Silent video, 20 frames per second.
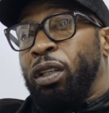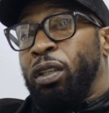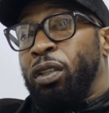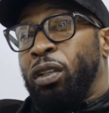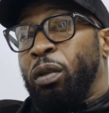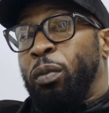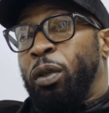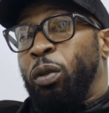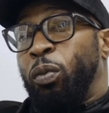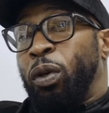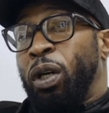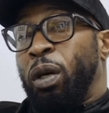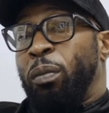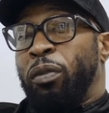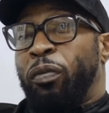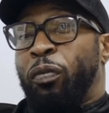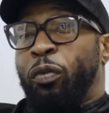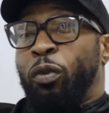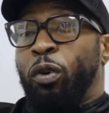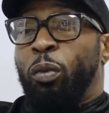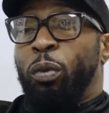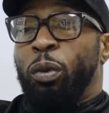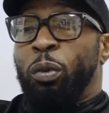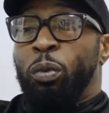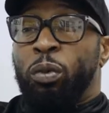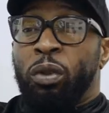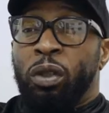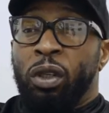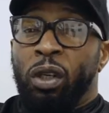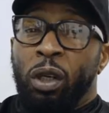So, I mean, where before
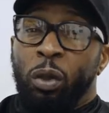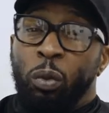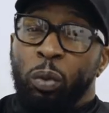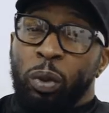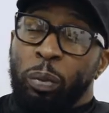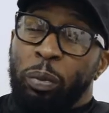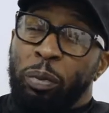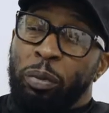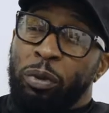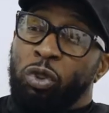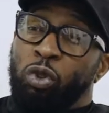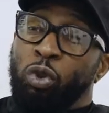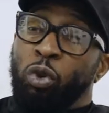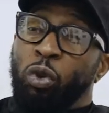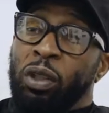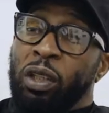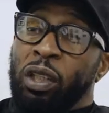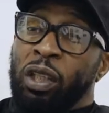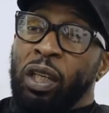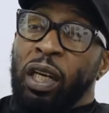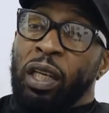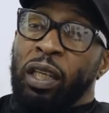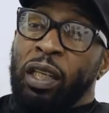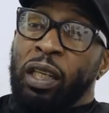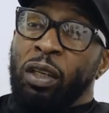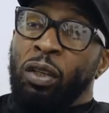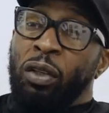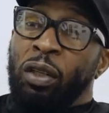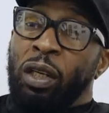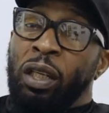we would be struggling like
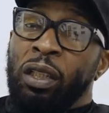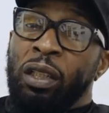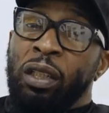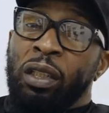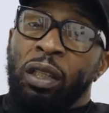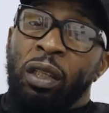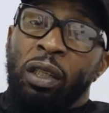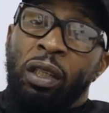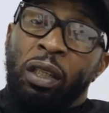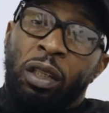hell, and,